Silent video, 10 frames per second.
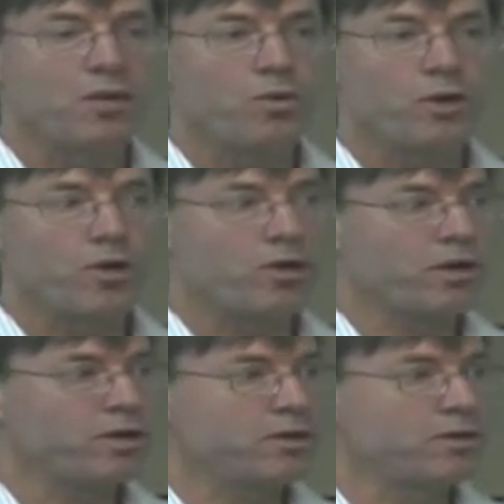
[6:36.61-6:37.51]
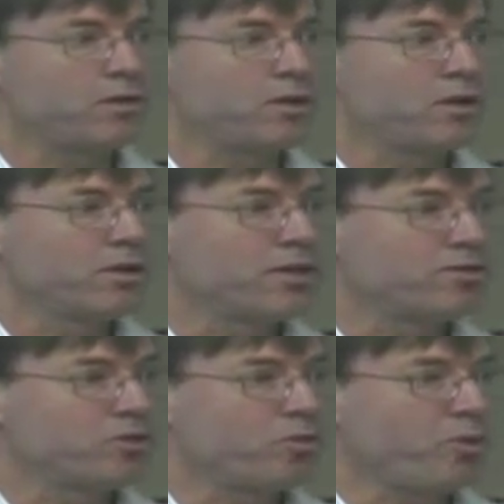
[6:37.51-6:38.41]
We're not going to
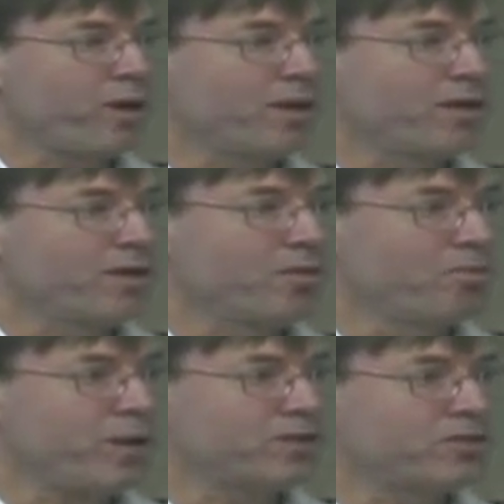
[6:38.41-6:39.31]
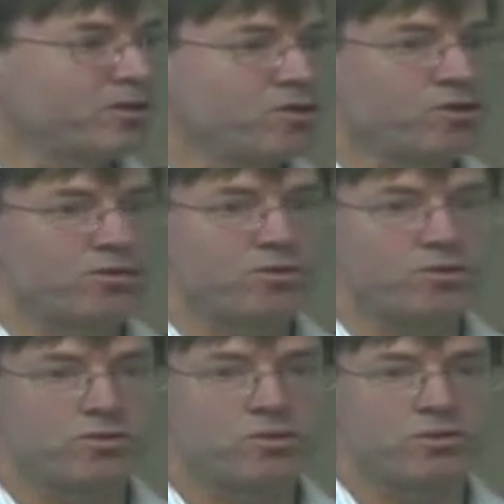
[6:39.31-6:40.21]
necessarily pick the best
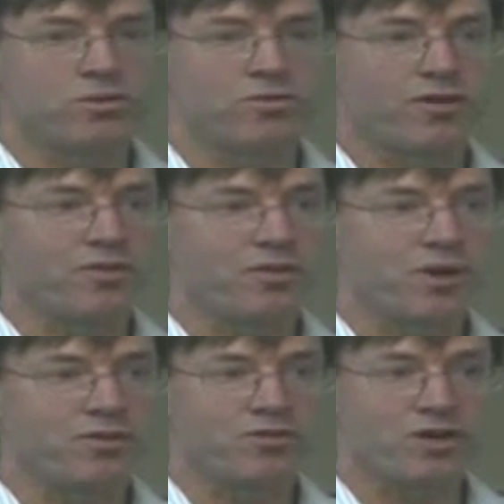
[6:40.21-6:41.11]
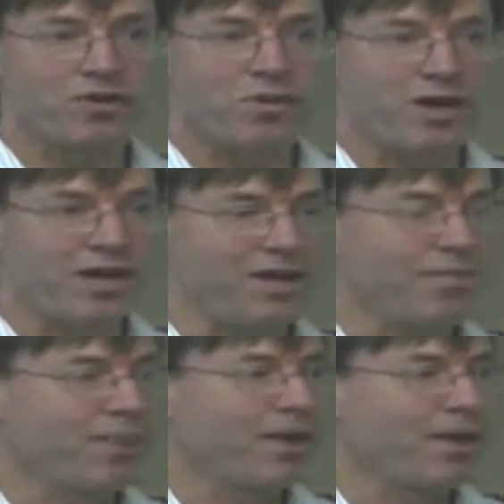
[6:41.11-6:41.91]
solutions for everyone straight away.